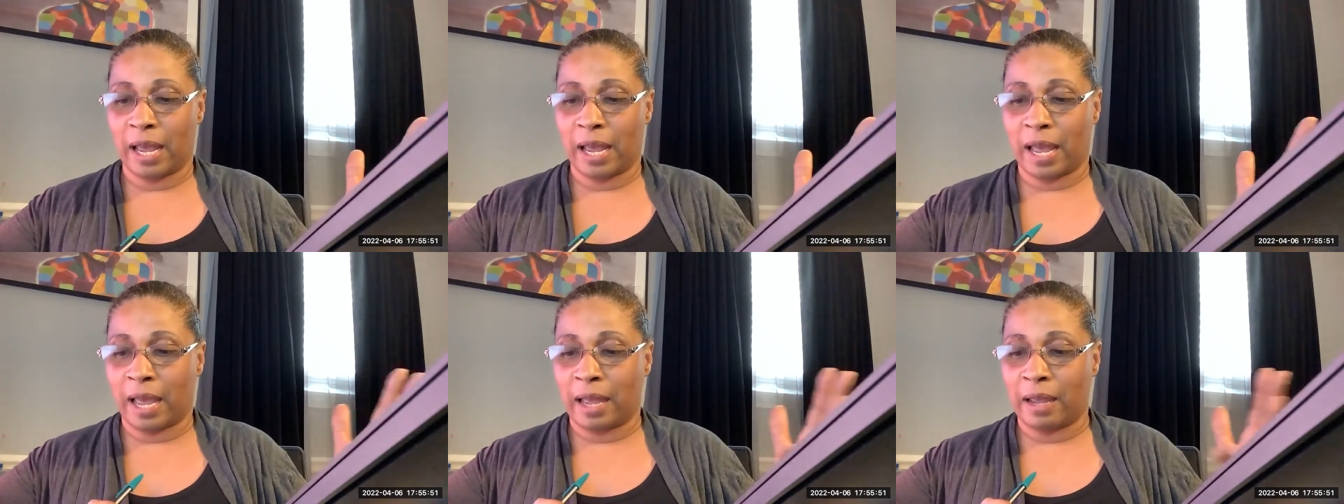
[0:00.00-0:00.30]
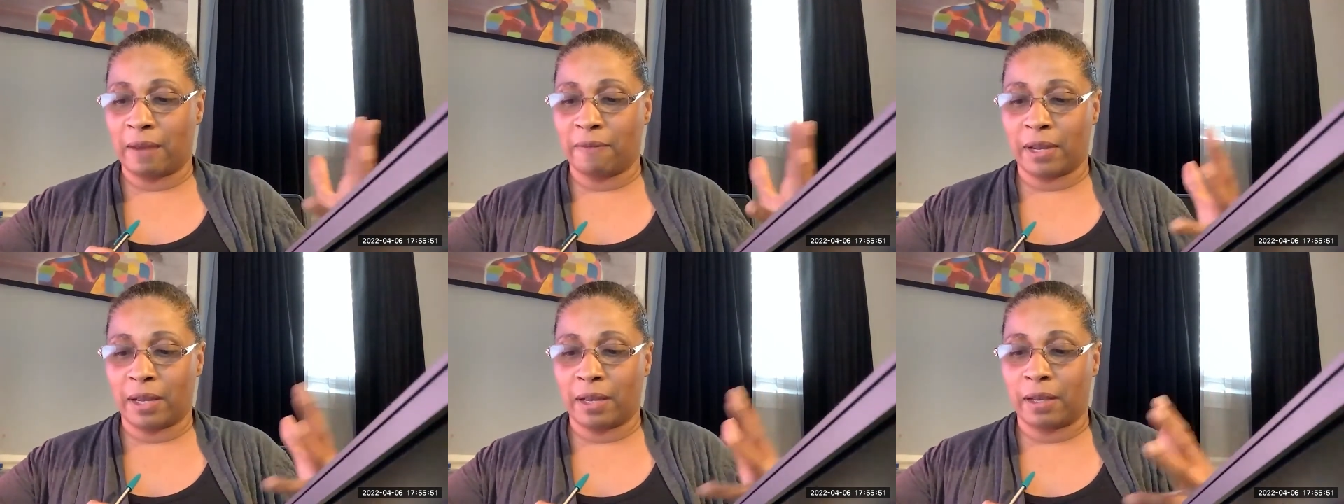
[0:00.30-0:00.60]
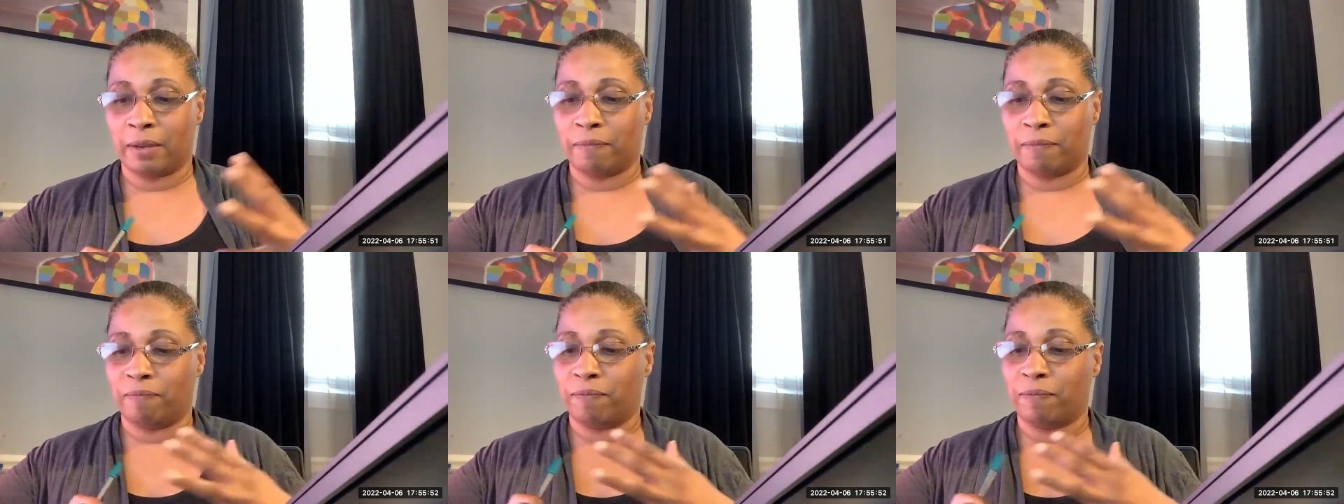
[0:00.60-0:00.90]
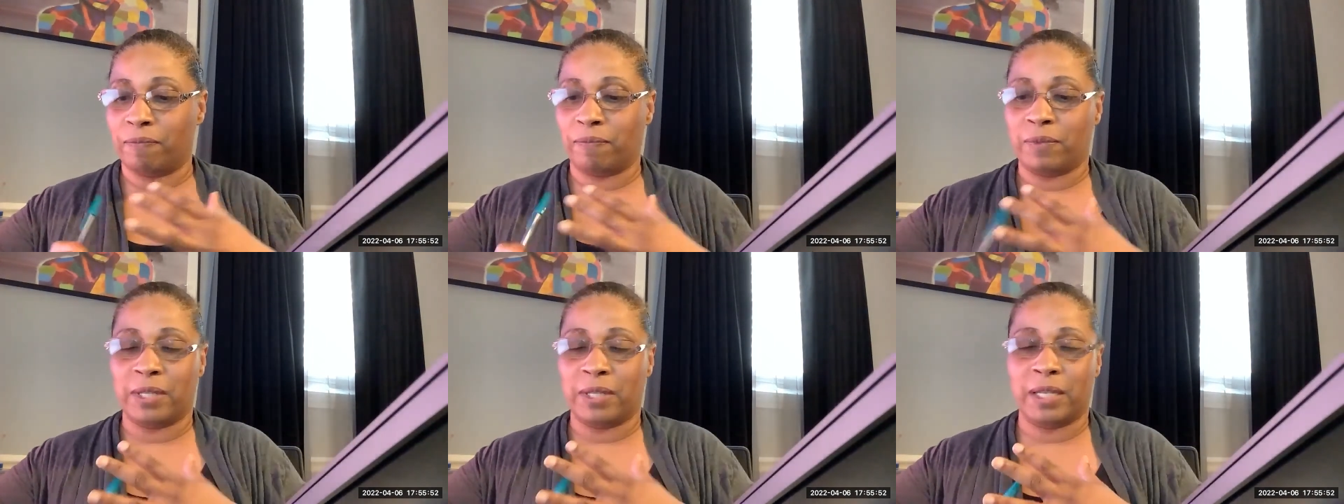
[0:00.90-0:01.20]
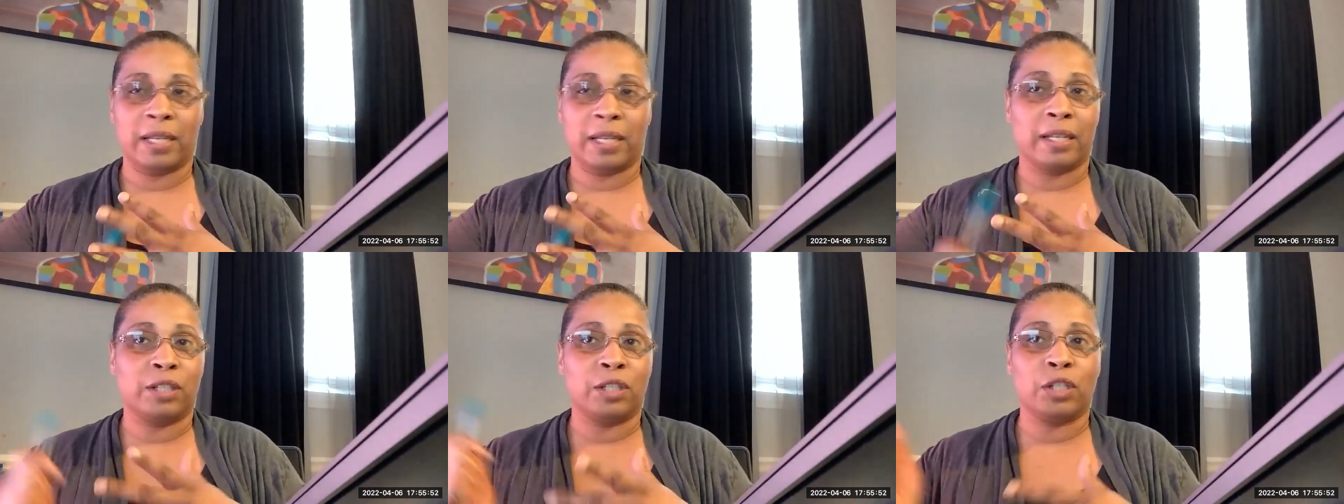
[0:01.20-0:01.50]
I've
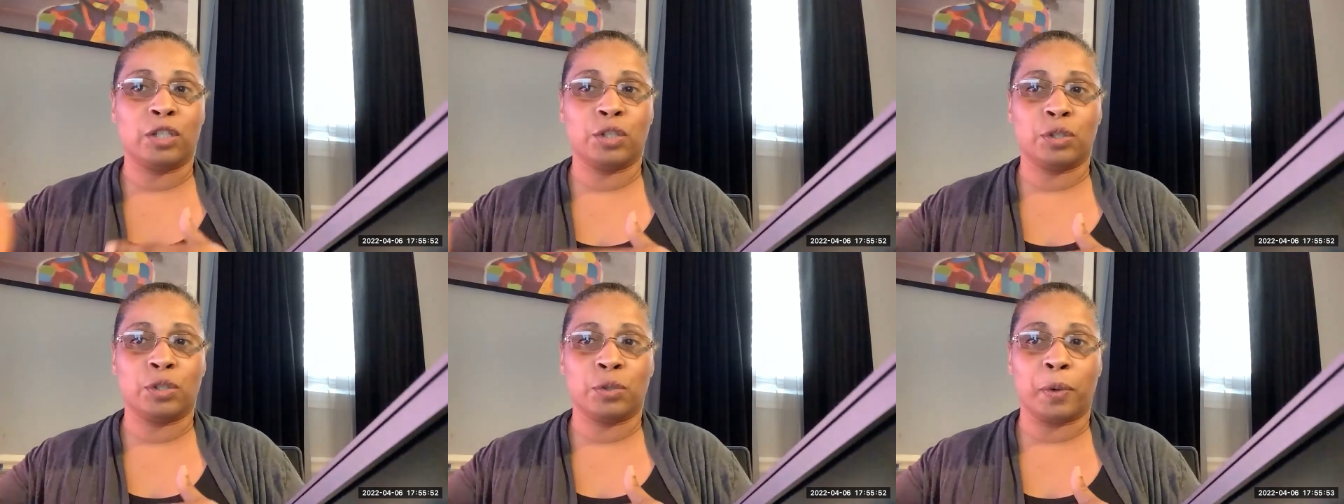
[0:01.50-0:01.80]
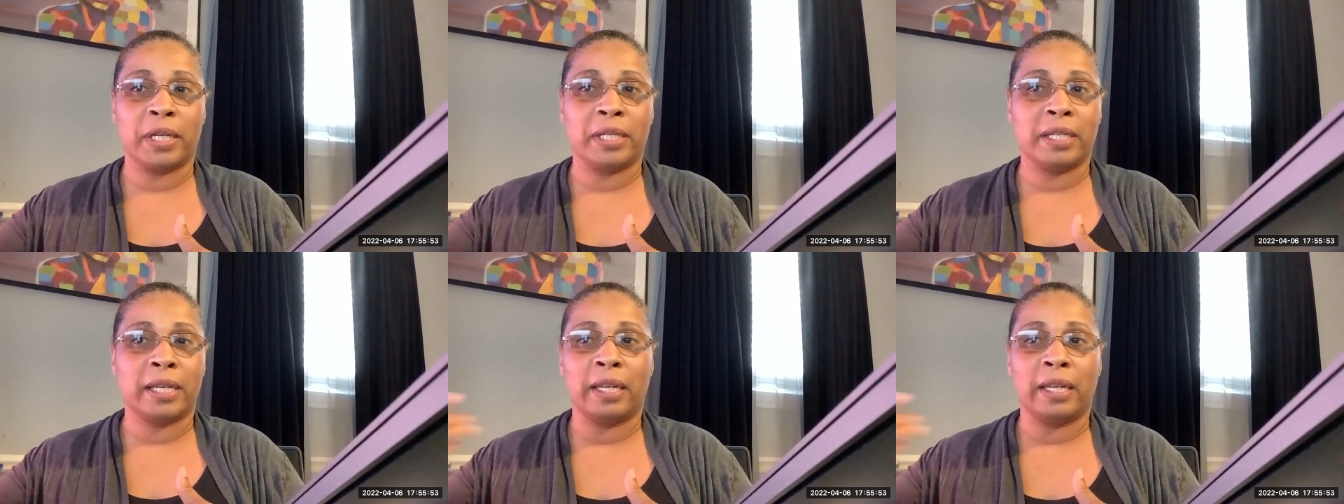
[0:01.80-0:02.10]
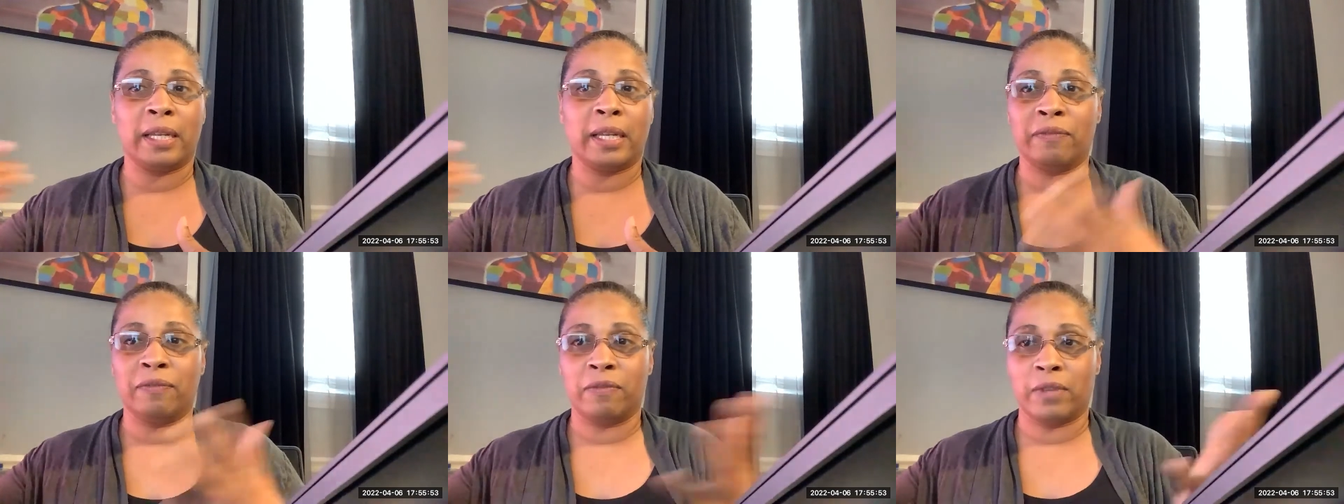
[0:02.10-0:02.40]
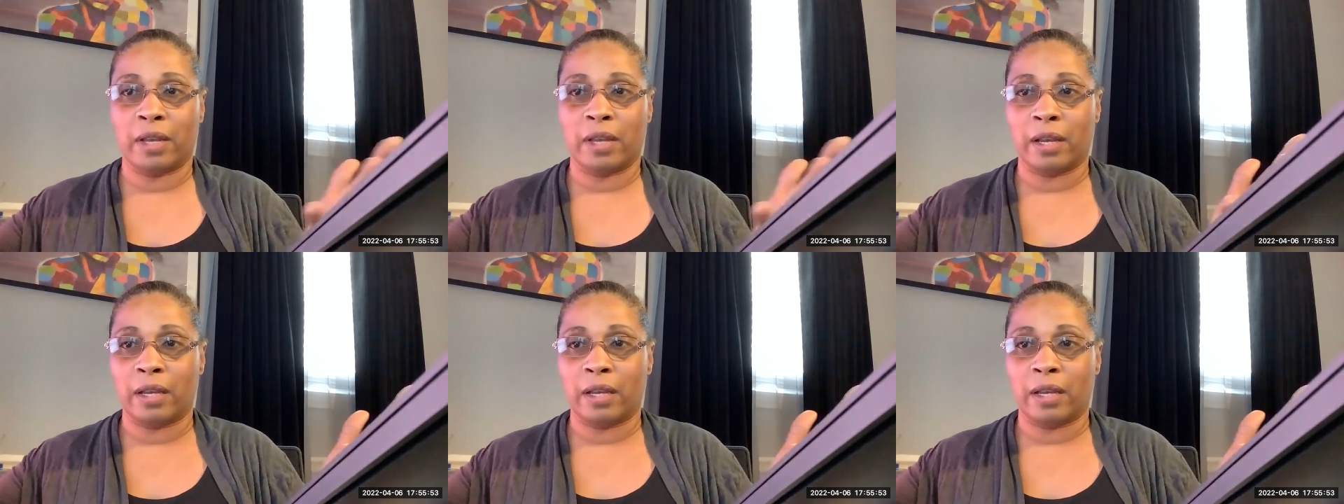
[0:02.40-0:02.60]
did a storytelling